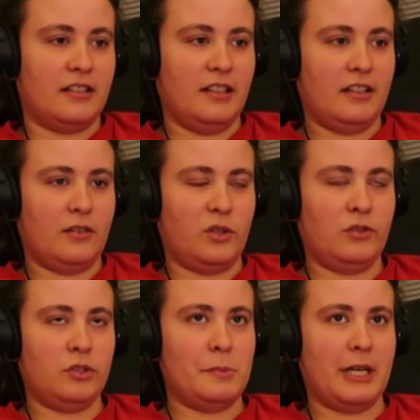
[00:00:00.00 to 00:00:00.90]
you know,
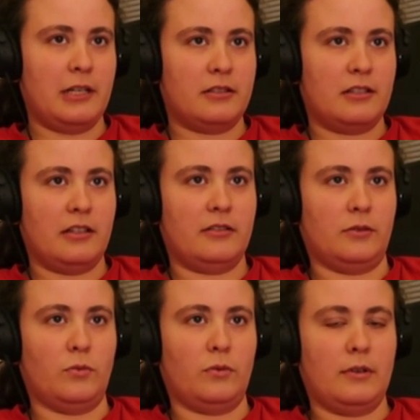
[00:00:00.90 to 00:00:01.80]
it was about, you
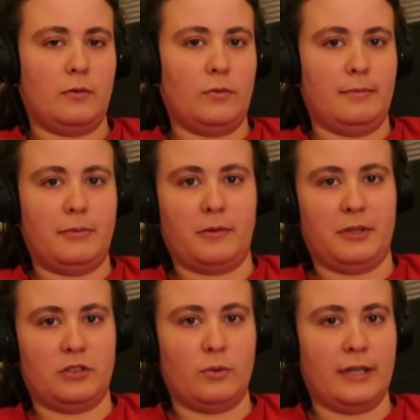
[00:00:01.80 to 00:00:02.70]
know, pretty
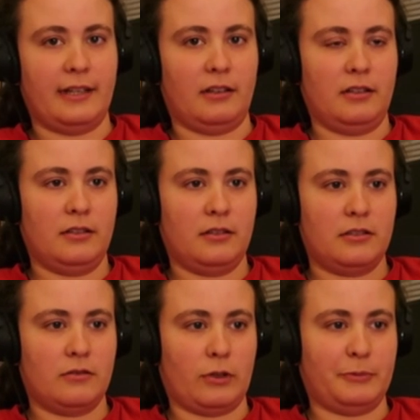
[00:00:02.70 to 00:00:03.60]
much why
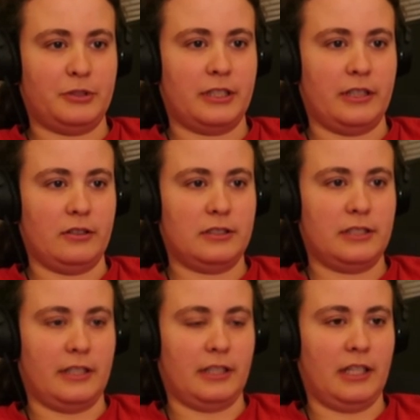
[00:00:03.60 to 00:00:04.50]

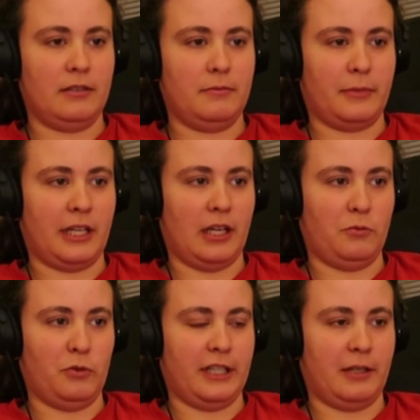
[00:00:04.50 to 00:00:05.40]
Rumpelstiltskin
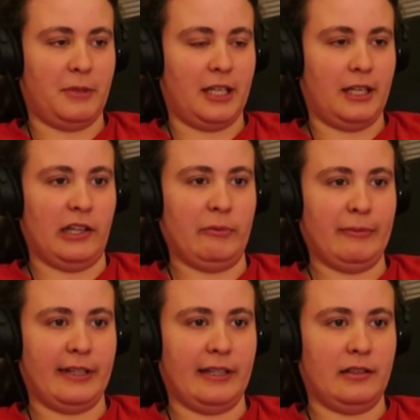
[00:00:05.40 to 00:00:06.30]
became what he
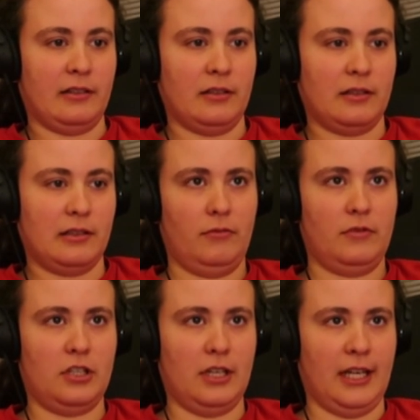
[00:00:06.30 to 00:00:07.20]
became, and
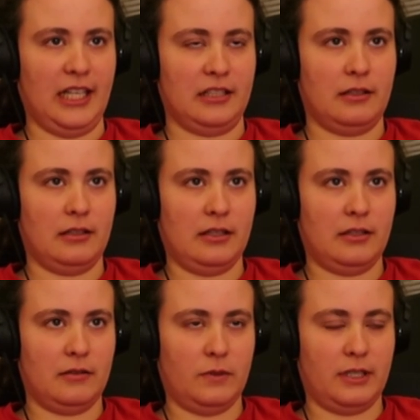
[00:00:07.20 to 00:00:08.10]
she has
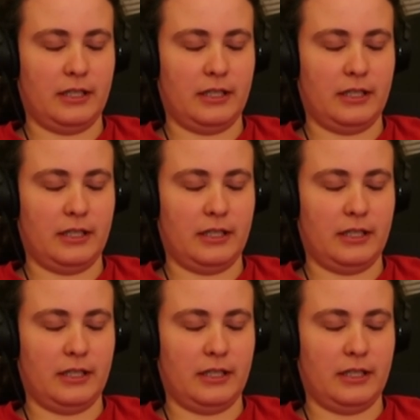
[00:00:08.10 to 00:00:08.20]
the,